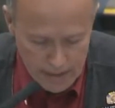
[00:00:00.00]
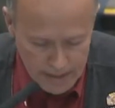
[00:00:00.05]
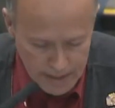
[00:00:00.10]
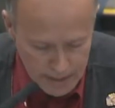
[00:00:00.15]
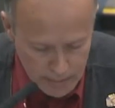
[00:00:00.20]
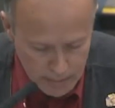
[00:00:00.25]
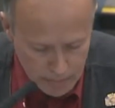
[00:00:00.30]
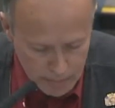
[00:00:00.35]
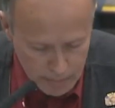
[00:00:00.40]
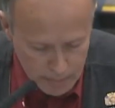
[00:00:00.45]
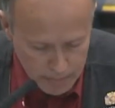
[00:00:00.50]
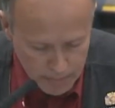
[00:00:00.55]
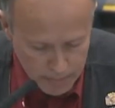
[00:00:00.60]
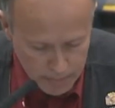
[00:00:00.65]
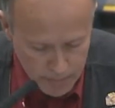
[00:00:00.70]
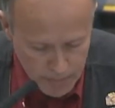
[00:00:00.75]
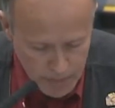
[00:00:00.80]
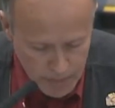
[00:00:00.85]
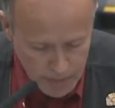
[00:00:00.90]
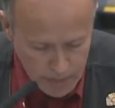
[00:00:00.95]
hit
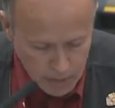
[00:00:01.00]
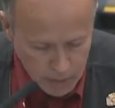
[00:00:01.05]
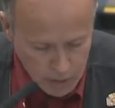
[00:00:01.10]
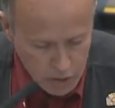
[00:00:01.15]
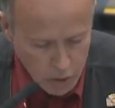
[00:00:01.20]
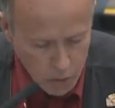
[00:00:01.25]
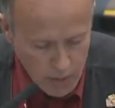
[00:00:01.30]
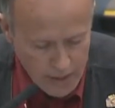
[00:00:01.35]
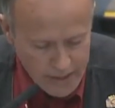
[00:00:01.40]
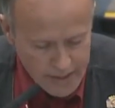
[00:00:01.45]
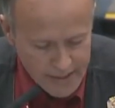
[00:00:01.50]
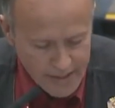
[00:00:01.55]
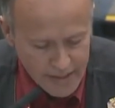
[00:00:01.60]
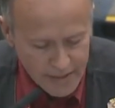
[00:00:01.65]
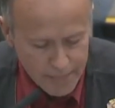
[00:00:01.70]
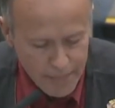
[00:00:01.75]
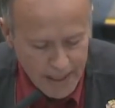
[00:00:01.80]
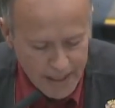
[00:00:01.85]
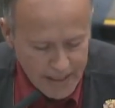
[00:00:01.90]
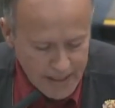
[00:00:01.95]
him, or twice the
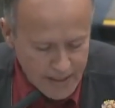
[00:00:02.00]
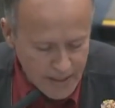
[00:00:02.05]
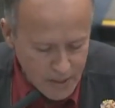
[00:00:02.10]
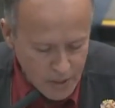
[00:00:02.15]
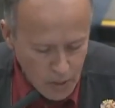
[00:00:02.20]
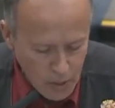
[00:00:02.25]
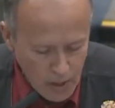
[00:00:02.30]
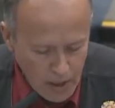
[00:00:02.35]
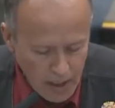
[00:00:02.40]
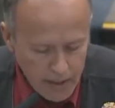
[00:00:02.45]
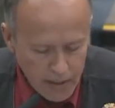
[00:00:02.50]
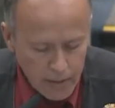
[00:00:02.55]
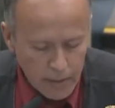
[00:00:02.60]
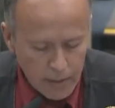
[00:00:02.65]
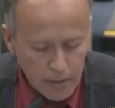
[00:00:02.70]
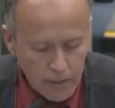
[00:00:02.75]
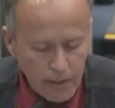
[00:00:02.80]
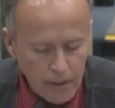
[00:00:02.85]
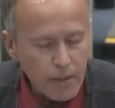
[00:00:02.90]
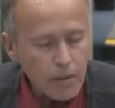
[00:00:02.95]
space in
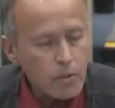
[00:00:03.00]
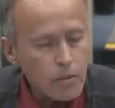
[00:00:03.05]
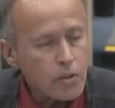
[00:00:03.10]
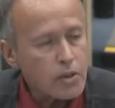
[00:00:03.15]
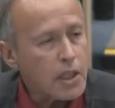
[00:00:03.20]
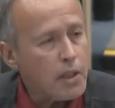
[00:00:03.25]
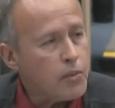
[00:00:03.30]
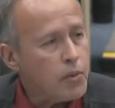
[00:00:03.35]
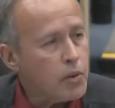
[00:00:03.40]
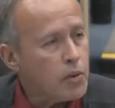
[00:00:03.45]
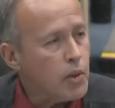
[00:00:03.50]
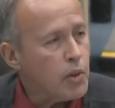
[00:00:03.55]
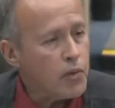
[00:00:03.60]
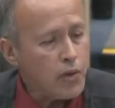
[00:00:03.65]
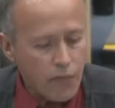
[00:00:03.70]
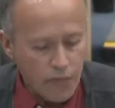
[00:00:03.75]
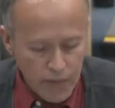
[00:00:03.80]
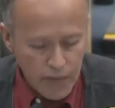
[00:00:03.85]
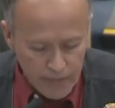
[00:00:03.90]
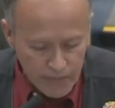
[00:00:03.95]
Solano, who suffered
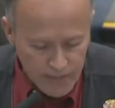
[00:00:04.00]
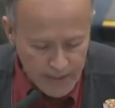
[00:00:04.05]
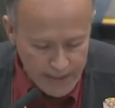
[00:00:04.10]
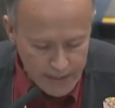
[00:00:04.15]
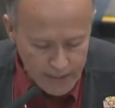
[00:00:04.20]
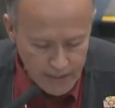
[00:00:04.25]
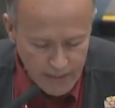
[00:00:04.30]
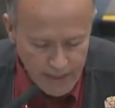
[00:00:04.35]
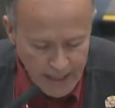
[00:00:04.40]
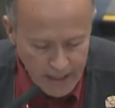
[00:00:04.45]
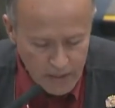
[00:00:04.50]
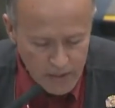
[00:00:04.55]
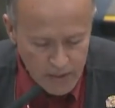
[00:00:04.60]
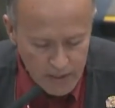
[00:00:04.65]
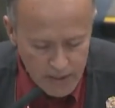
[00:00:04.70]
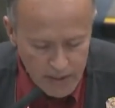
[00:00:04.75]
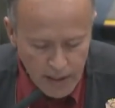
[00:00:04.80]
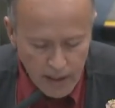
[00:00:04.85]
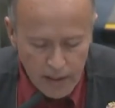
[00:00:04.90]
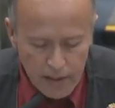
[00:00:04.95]
over
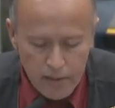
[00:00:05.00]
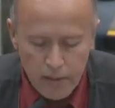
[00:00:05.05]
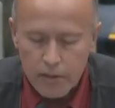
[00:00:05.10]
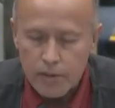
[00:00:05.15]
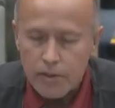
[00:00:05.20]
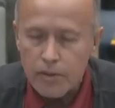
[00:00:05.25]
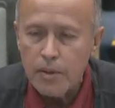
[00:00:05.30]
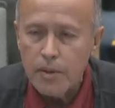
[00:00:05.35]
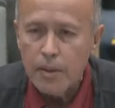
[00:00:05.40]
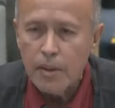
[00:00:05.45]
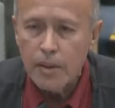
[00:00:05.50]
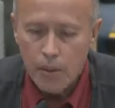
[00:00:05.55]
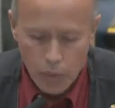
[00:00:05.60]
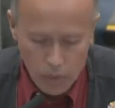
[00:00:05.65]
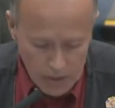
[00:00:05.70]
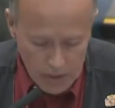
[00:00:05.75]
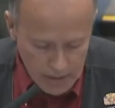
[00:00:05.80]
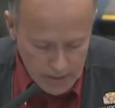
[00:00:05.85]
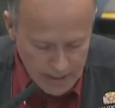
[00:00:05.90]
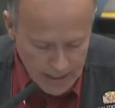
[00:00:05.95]
$15,000
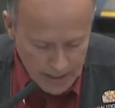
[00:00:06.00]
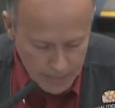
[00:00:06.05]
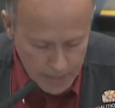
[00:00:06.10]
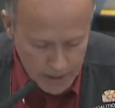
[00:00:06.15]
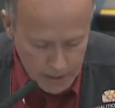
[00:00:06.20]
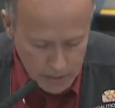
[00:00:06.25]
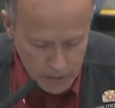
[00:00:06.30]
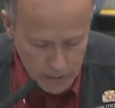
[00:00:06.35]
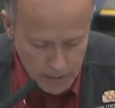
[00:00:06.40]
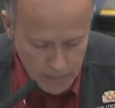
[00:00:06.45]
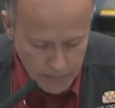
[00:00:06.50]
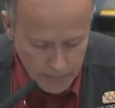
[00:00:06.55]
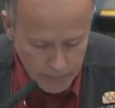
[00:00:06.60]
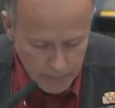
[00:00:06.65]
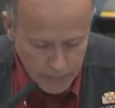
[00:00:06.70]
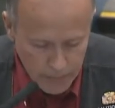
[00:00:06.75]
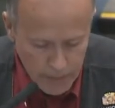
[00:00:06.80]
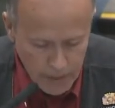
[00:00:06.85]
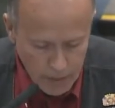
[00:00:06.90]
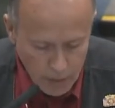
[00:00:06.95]
worth of damage,
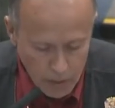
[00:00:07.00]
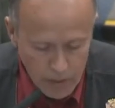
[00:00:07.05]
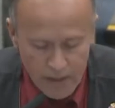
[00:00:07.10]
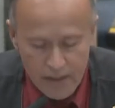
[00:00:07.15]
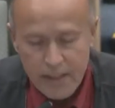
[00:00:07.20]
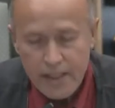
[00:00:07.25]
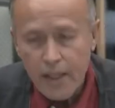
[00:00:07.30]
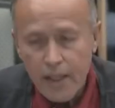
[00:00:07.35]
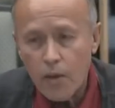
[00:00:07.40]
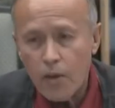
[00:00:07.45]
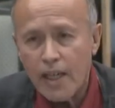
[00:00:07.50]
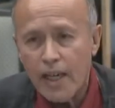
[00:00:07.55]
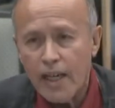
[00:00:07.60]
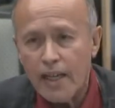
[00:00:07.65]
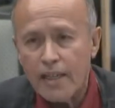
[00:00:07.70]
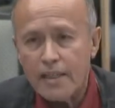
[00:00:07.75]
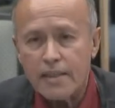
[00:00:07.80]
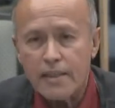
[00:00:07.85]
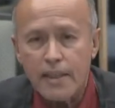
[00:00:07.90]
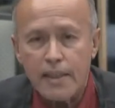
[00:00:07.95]
or the Shell
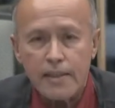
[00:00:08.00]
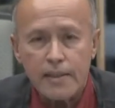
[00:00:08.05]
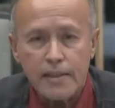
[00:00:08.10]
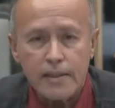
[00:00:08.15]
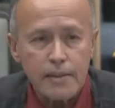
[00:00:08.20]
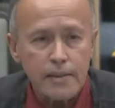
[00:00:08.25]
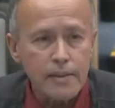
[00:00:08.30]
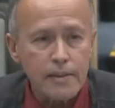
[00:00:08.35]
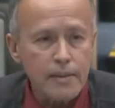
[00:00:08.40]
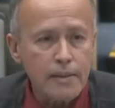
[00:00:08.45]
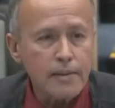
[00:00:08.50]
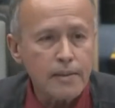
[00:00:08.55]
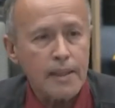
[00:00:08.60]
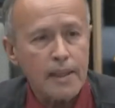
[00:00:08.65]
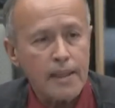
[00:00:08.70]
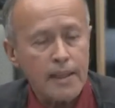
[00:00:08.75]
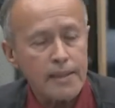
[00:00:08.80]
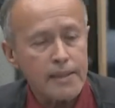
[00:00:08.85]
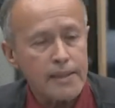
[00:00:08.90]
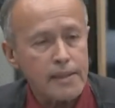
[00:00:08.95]
gas station
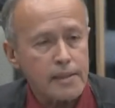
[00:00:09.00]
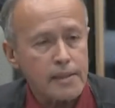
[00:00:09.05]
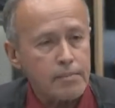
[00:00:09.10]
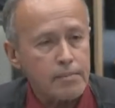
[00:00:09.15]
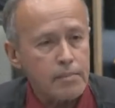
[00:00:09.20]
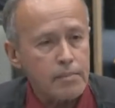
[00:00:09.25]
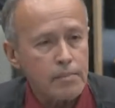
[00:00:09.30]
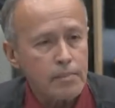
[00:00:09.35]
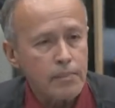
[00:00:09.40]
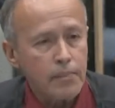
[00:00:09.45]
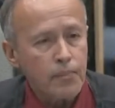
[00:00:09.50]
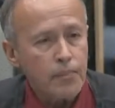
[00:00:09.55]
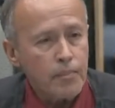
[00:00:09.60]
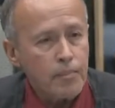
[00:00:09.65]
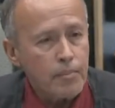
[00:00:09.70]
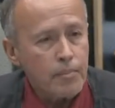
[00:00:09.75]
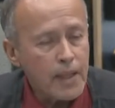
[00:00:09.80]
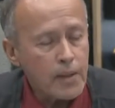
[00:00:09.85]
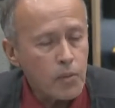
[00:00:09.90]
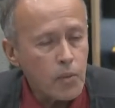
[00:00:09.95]
that I just
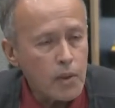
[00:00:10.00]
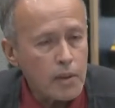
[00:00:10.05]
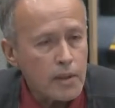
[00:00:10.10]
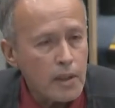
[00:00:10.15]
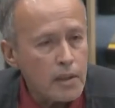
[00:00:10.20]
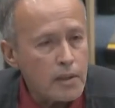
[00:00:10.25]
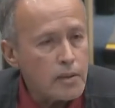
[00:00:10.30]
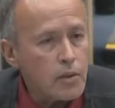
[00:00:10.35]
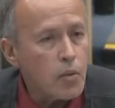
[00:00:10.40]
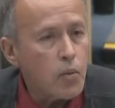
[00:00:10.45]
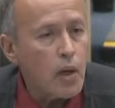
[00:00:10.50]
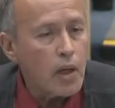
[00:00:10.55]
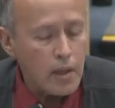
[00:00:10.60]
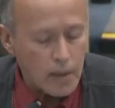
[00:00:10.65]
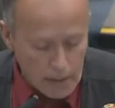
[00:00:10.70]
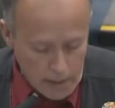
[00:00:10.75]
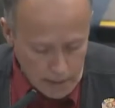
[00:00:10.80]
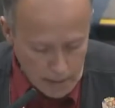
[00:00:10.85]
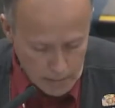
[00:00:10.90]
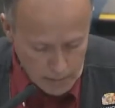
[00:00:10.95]
met with a little
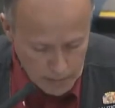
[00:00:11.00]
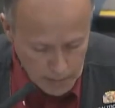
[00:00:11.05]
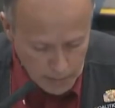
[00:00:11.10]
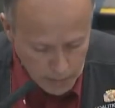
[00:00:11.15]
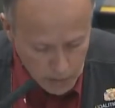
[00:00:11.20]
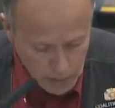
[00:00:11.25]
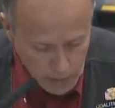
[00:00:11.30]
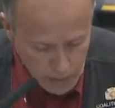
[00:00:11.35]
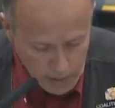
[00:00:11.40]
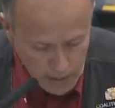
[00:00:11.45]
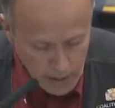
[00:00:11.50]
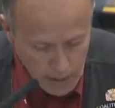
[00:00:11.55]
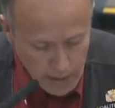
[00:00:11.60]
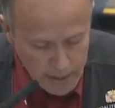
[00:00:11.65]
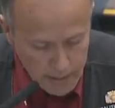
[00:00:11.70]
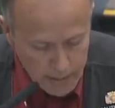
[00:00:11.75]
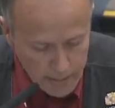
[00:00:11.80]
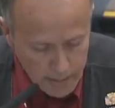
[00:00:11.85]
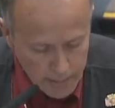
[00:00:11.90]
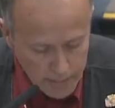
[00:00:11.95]
while ago before I
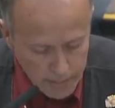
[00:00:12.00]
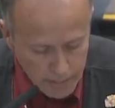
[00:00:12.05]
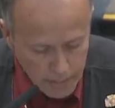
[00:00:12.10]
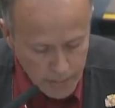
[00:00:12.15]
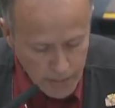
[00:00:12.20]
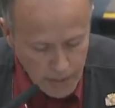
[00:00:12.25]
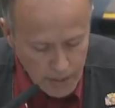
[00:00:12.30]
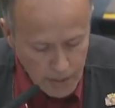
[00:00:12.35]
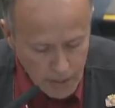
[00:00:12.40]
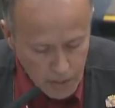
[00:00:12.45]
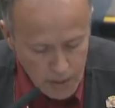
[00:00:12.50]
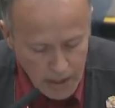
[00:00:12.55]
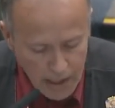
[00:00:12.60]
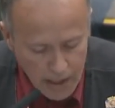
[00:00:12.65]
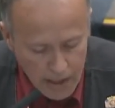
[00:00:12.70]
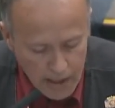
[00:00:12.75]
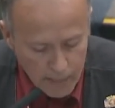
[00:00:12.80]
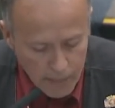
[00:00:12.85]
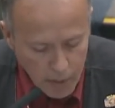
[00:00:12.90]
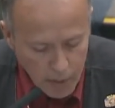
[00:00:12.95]
got here, who
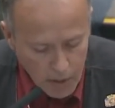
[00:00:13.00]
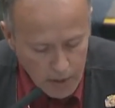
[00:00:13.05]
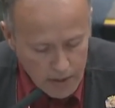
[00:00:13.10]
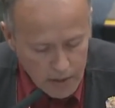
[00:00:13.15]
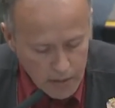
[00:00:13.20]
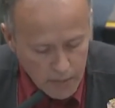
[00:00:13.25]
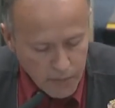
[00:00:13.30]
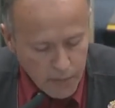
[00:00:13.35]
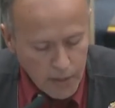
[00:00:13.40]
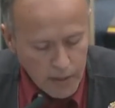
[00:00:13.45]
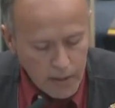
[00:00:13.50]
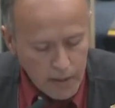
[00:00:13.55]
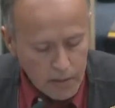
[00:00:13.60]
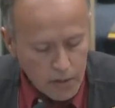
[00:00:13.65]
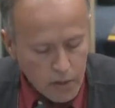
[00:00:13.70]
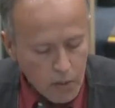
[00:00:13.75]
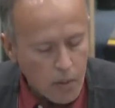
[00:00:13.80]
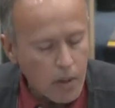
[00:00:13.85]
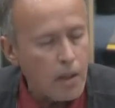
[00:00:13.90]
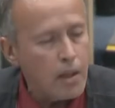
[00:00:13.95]
now have bars in front of
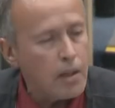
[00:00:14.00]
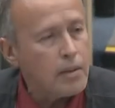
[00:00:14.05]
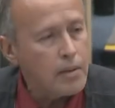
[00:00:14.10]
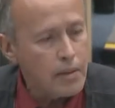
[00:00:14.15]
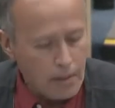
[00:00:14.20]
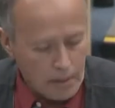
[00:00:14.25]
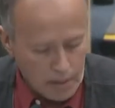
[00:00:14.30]
the door,